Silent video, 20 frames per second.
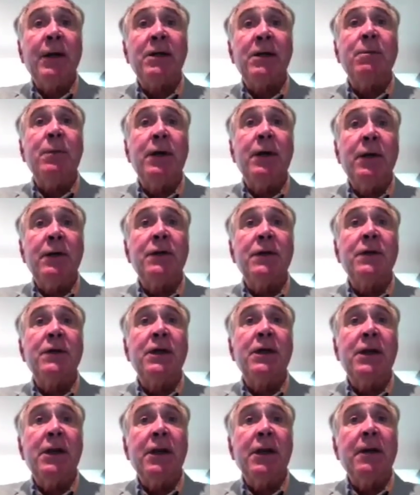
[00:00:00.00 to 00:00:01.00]
hepatitis B
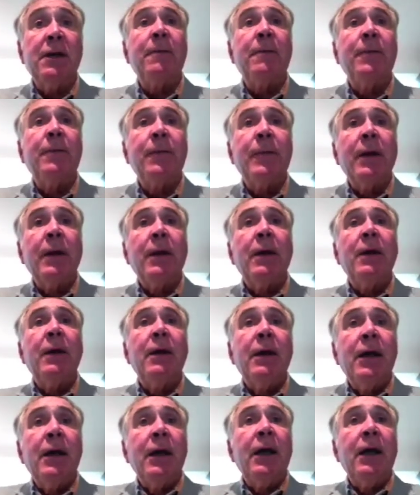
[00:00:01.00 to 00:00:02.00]
and C.
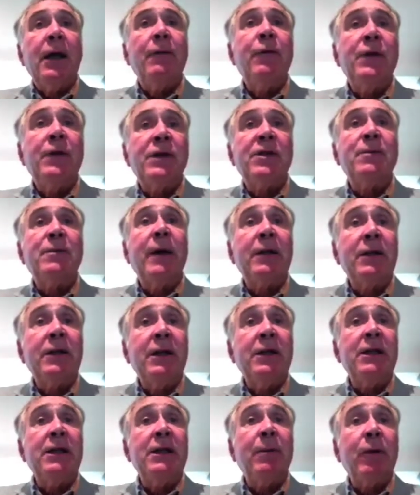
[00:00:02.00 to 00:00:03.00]
If we
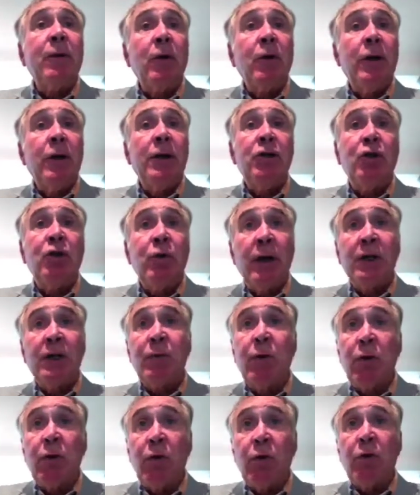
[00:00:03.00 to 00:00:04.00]
suspect atypical
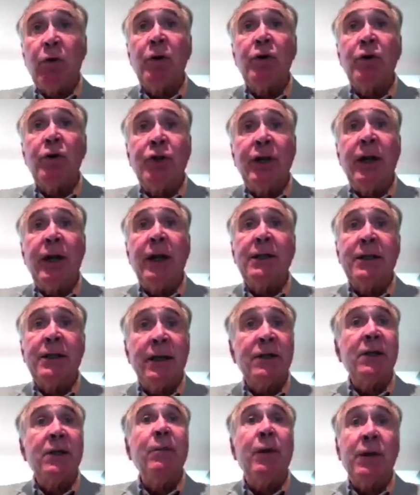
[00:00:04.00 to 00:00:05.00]
HUS, we'll order genetic
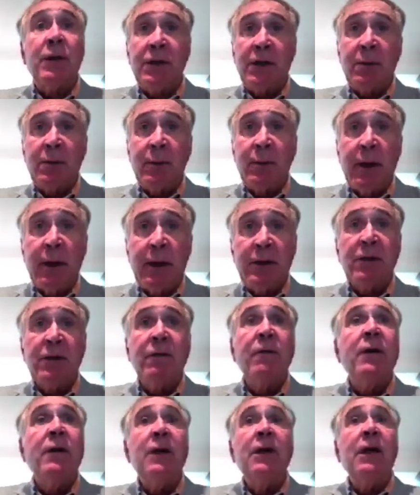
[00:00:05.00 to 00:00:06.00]
testing, but it's
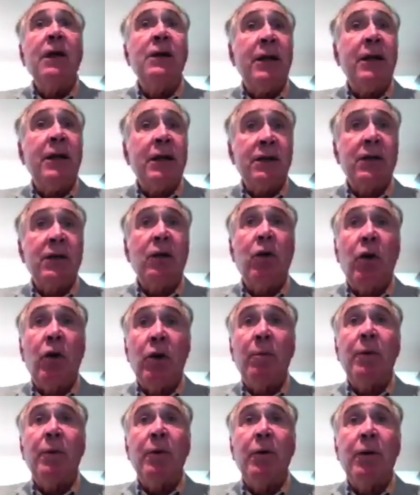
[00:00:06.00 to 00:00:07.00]
expensive and takes a
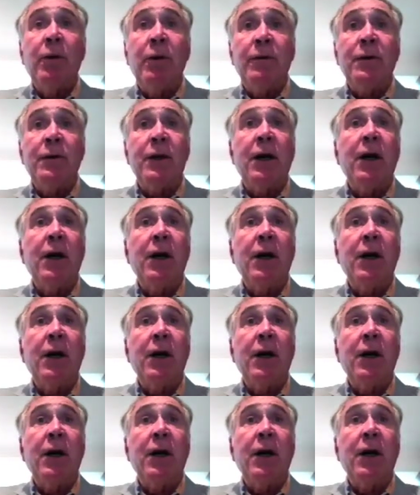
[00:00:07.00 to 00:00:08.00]
long period of time.
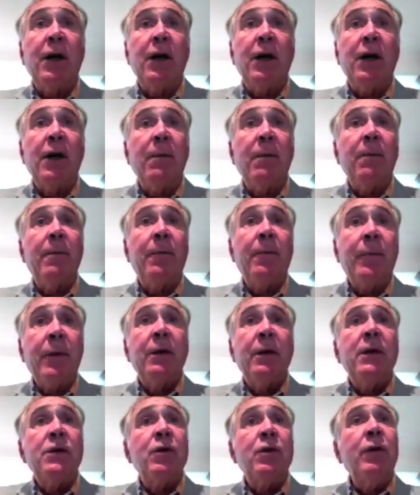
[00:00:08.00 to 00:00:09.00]

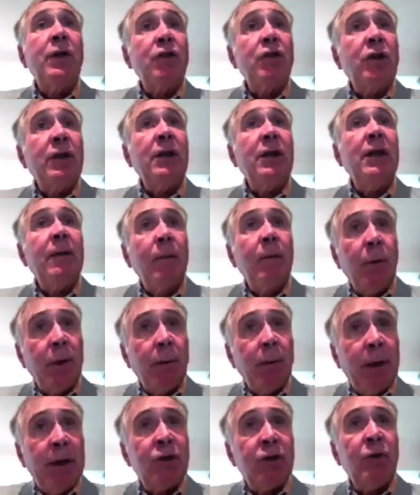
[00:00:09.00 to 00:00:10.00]
So
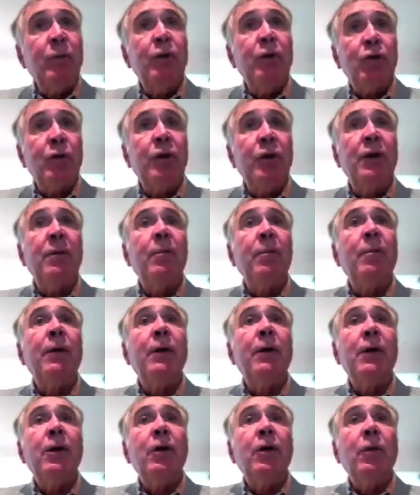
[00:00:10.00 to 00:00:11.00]
initially, with the patient, we
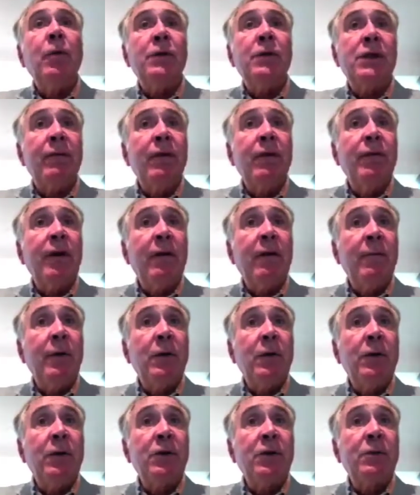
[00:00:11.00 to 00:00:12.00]
treat them with
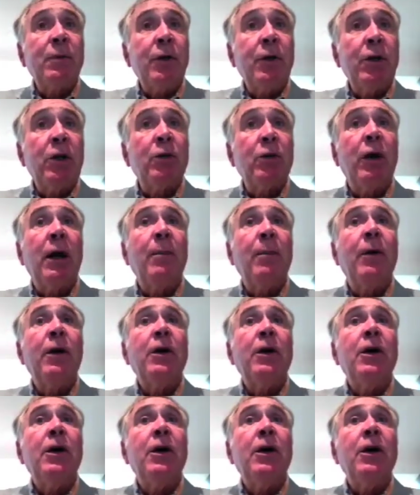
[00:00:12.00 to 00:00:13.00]
75 mL per
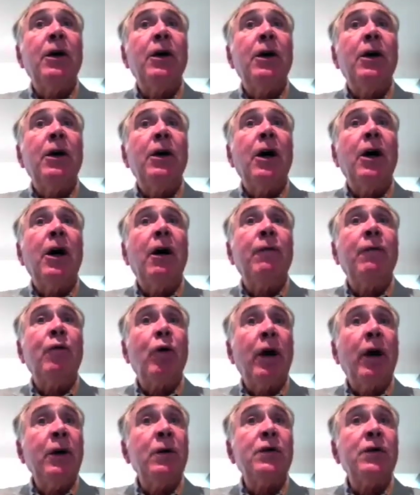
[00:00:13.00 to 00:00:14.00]
kilogram
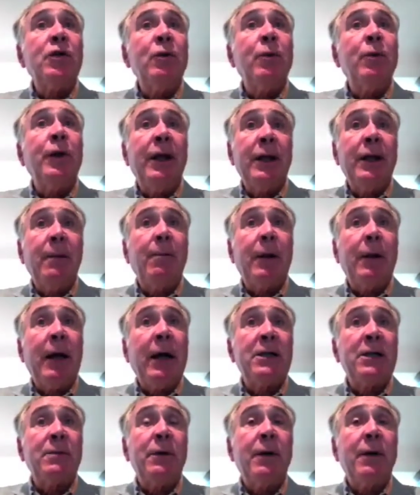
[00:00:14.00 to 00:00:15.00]
of
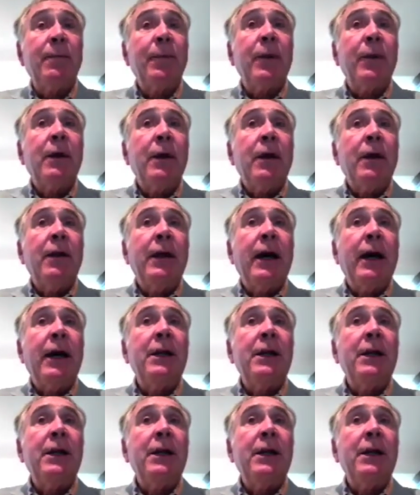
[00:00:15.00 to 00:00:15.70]
cryosupernatant plasma.